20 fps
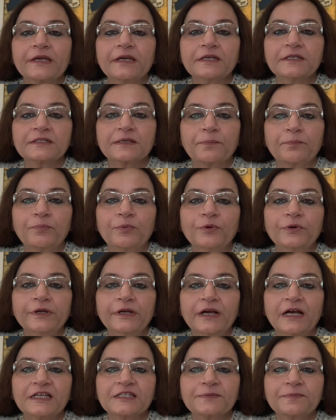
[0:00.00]

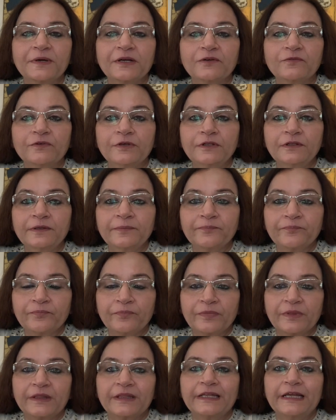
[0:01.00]
supporting aspect with
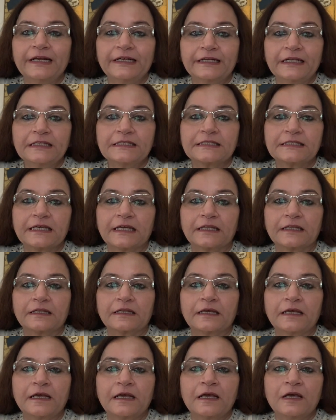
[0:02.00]
natal Sun.
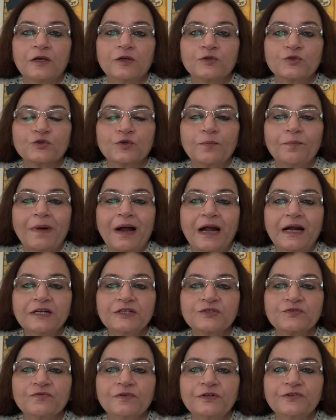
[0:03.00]
So
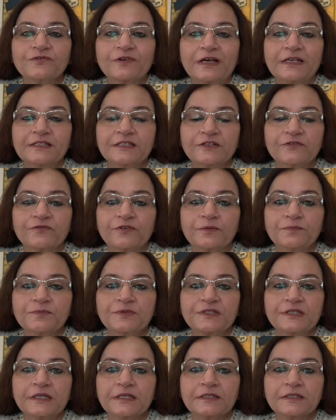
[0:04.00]
Mars will transit from
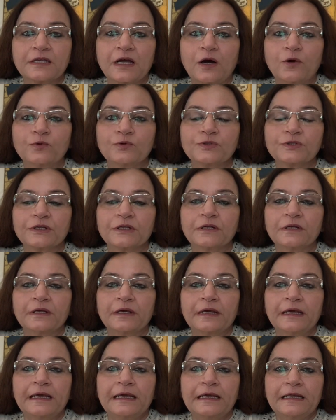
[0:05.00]
6th house in
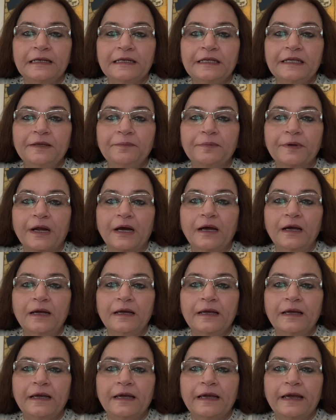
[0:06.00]
Libra
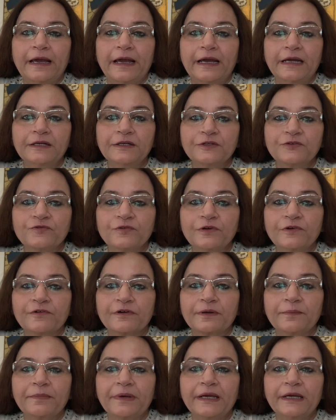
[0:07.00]
and it will
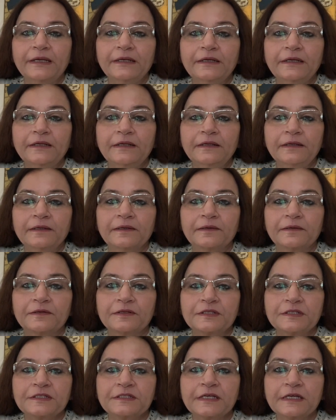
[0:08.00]
remain in
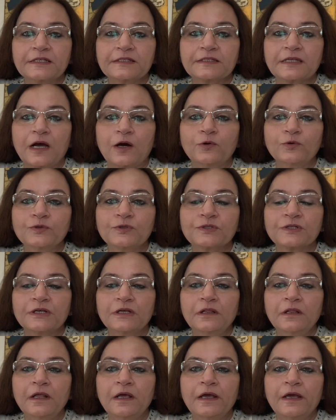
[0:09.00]
6th house
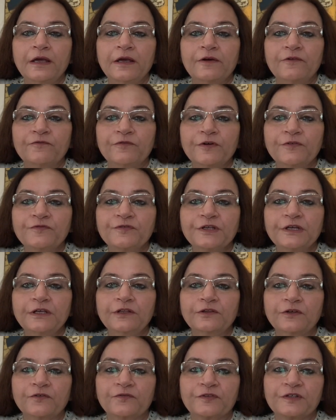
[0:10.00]
till
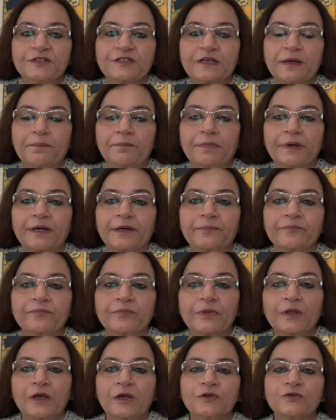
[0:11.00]
15th of December.
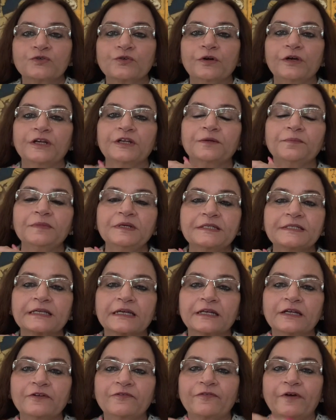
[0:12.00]
So it may
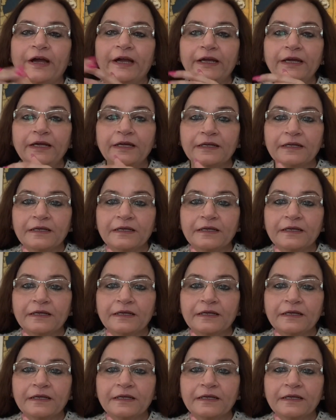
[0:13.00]
signify